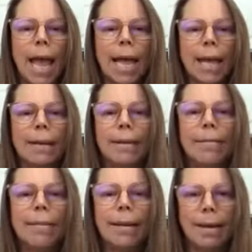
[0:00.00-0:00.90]
and
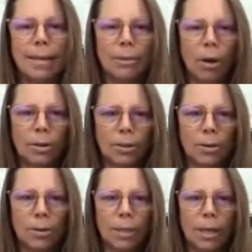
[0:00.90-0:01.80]
the dark
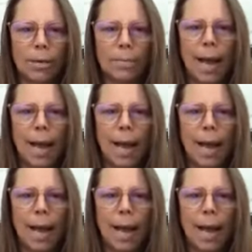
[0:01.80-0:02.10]
circles under